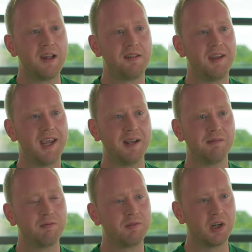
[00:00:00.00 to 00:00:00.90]

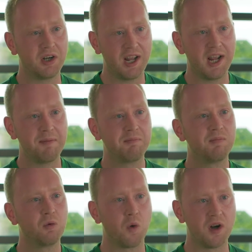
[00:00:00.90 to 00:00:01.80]
saying their name,
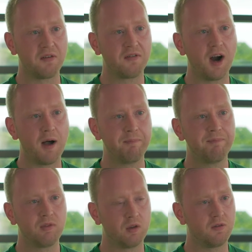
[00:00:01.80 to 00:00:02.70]
where they're from,
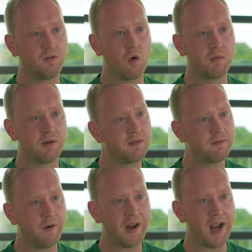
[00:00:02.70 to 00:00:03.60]
their phone number,
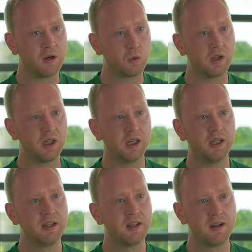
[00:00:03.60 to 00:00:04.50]
very
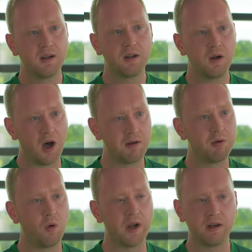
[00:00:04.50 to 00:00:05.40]
eloquently,
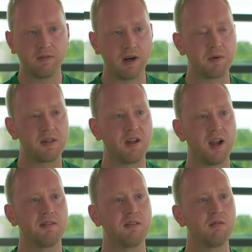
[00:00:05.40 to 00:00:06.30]
on point, very
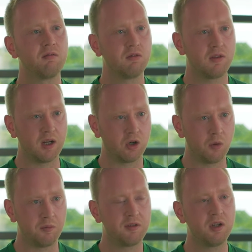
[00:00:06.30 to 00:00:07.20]
precise. Then it
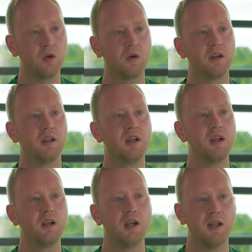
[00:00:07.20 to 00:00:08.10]
comes to you and
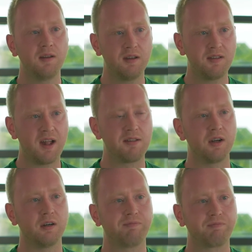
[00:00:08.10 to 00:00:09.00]
it's a
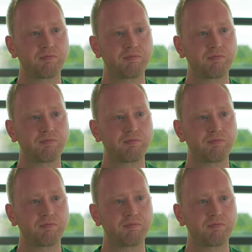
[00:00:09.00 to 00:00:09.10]
disaster.